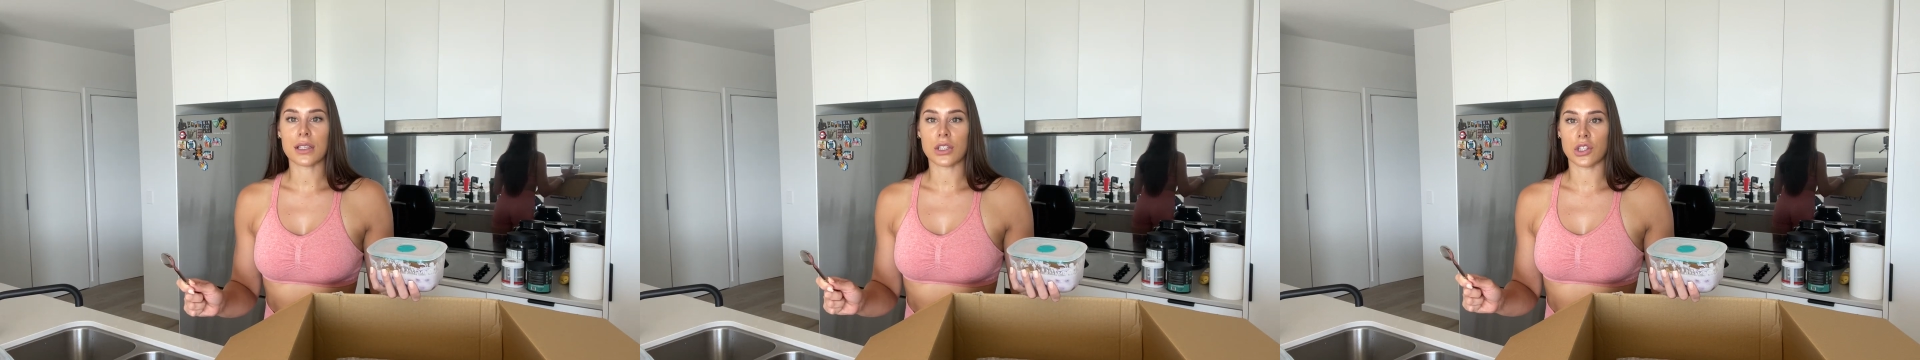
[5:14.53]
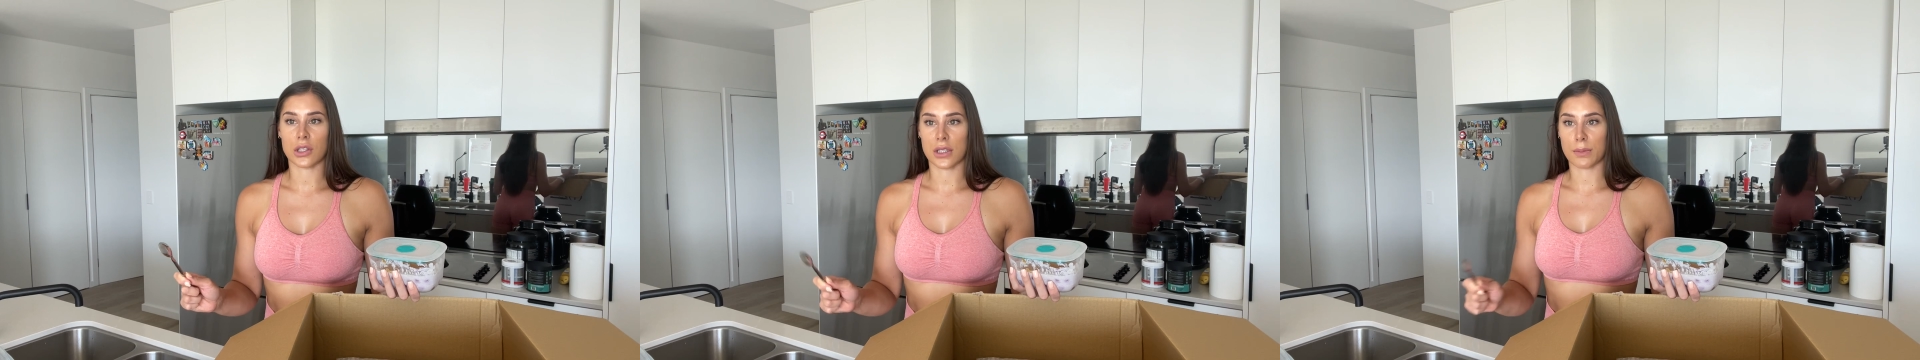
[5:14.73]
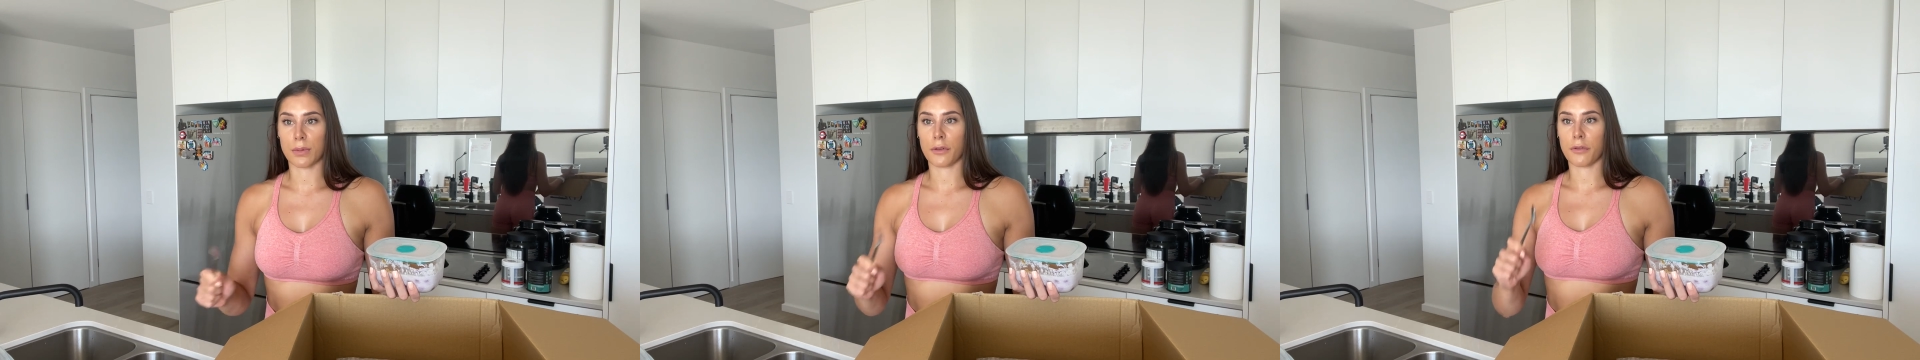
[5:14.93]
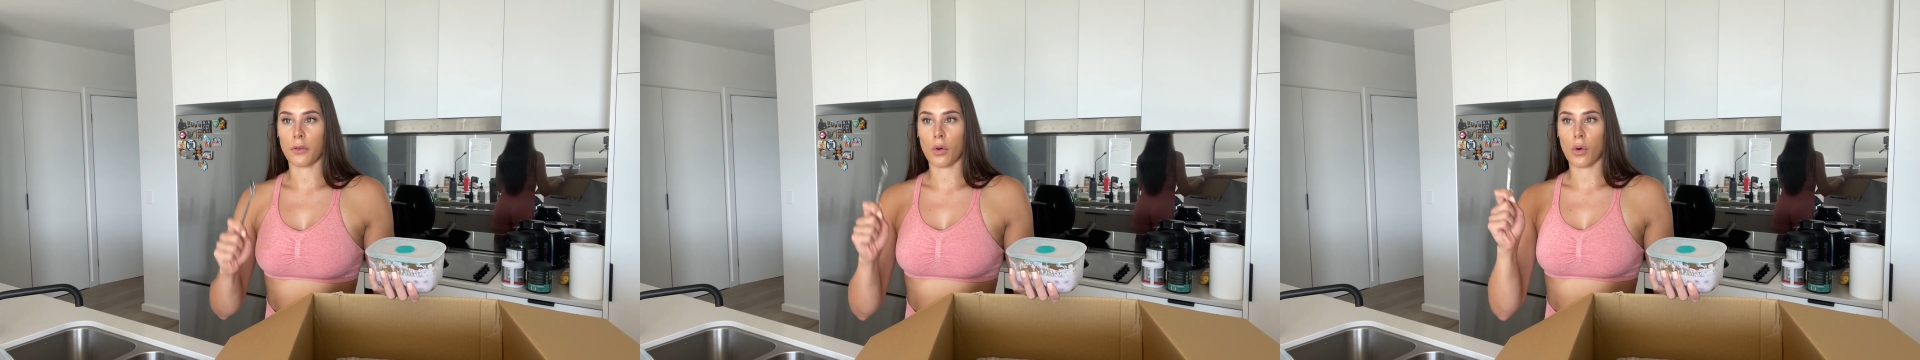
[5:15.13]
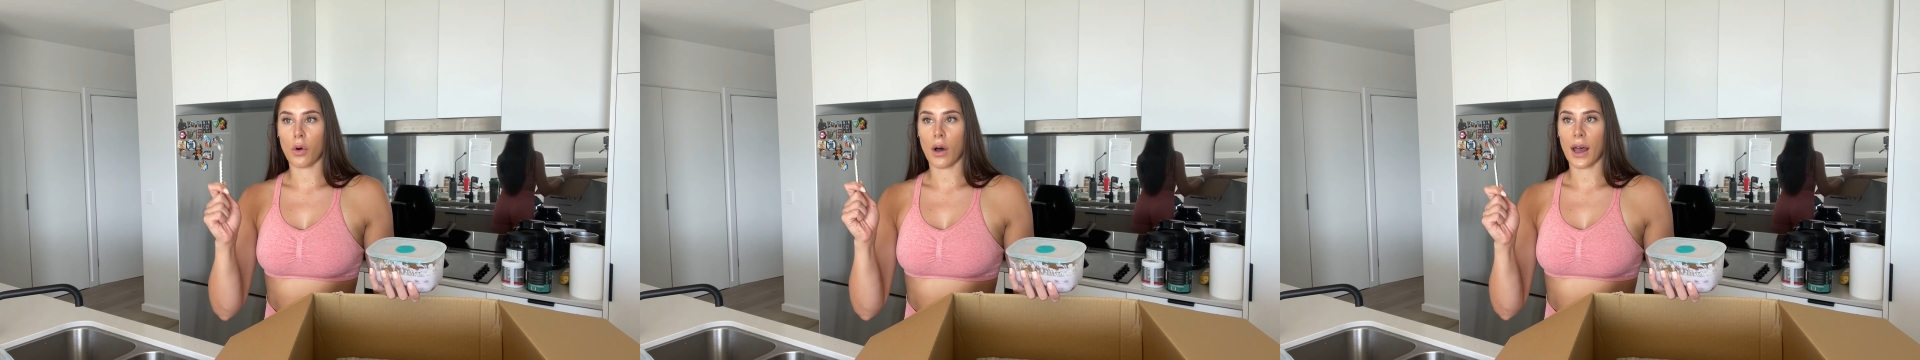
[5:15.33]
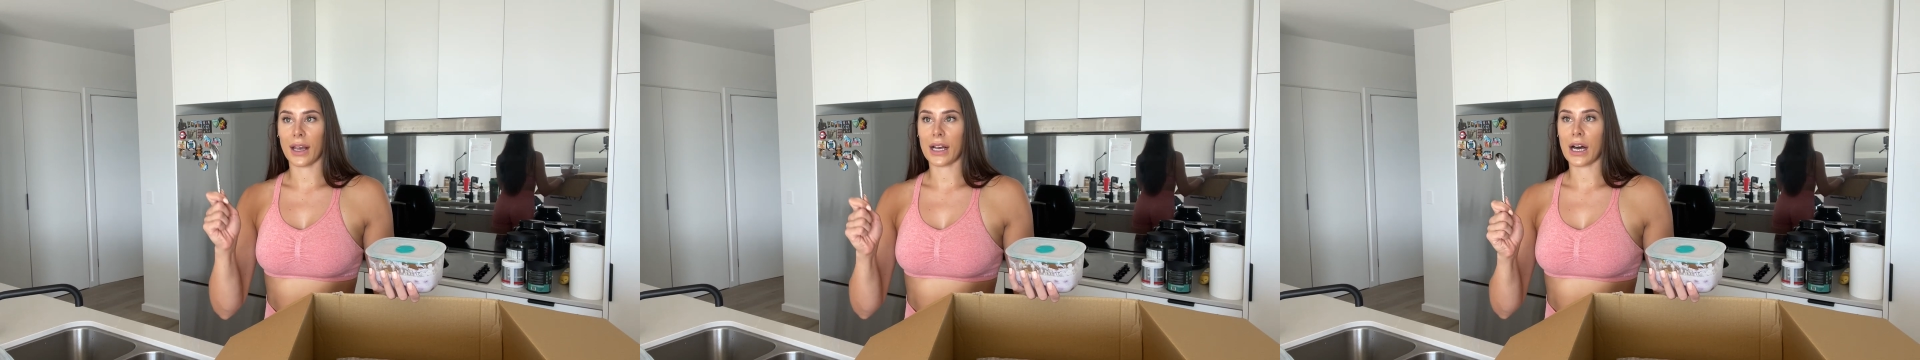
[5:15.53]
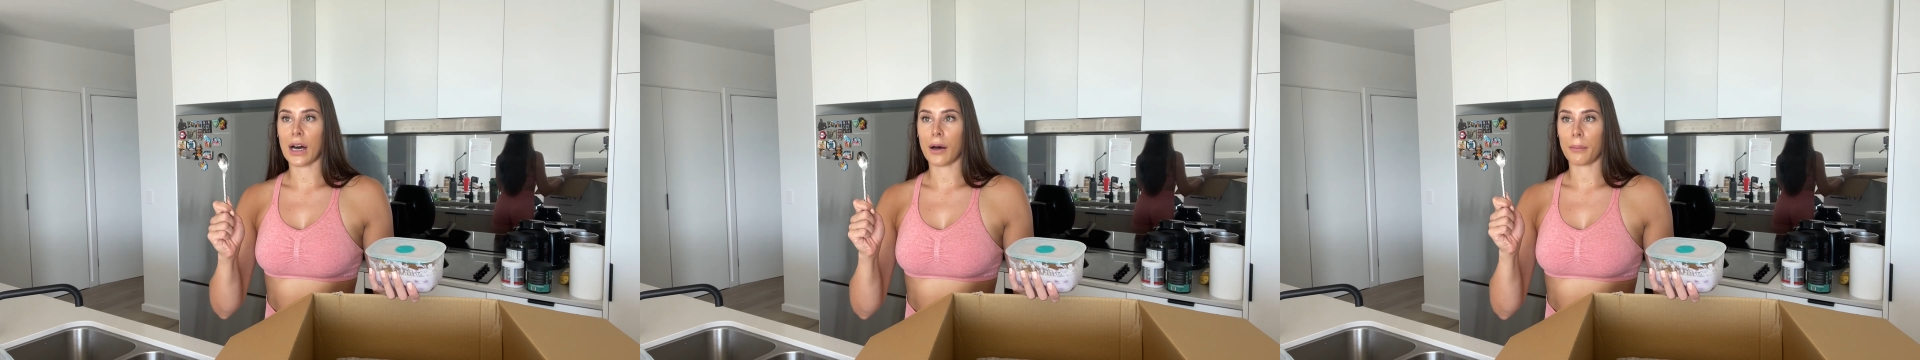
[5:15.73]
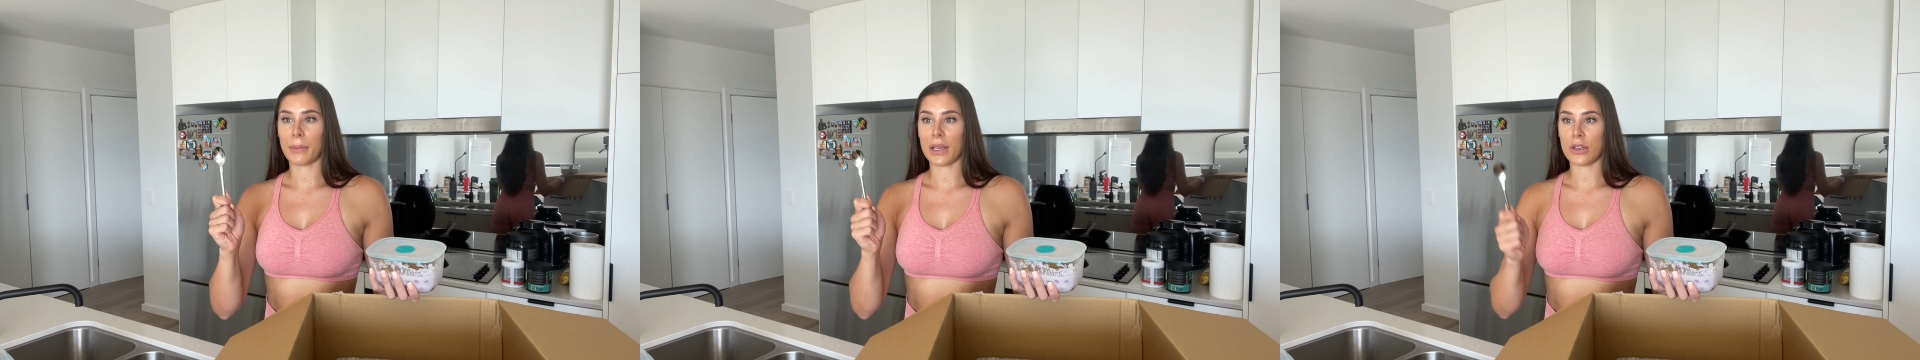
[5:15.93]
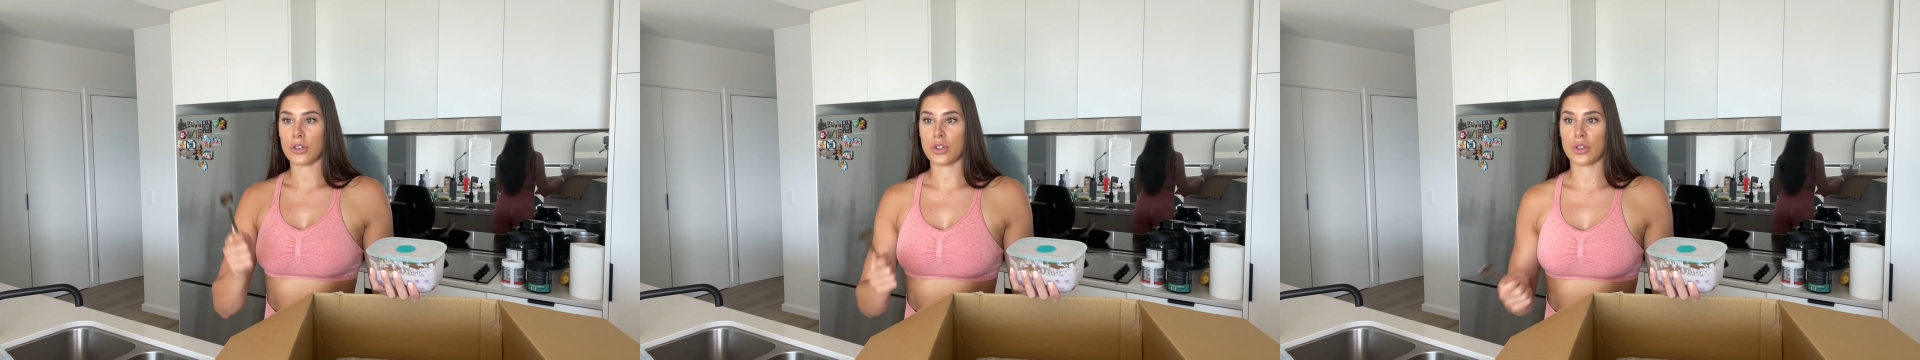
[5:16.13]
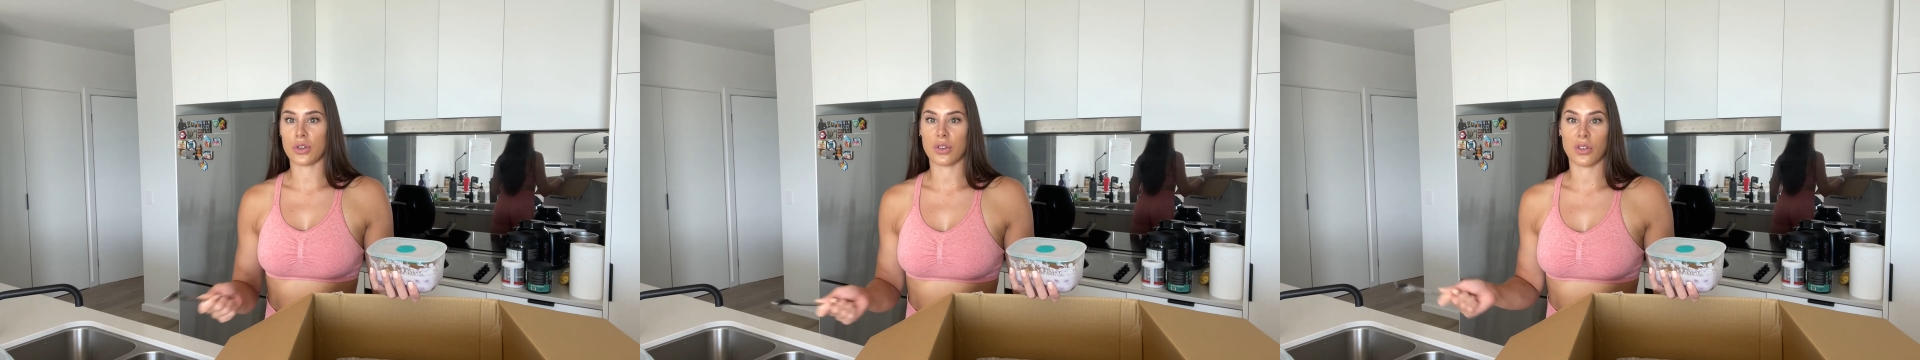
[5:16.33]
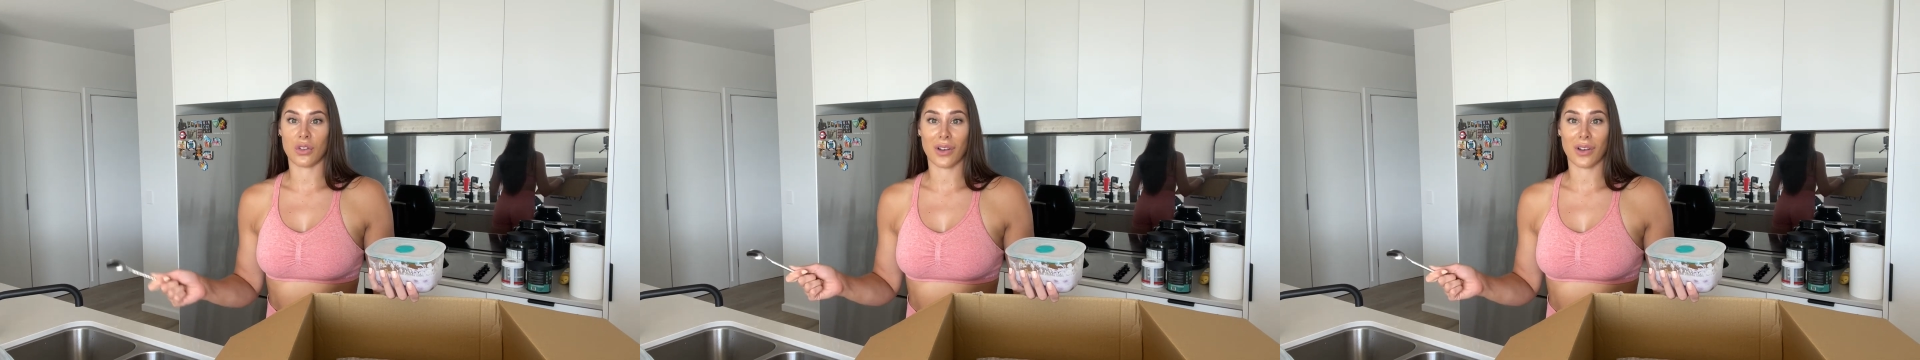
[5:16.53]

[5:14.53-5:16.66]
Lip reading: just before I come into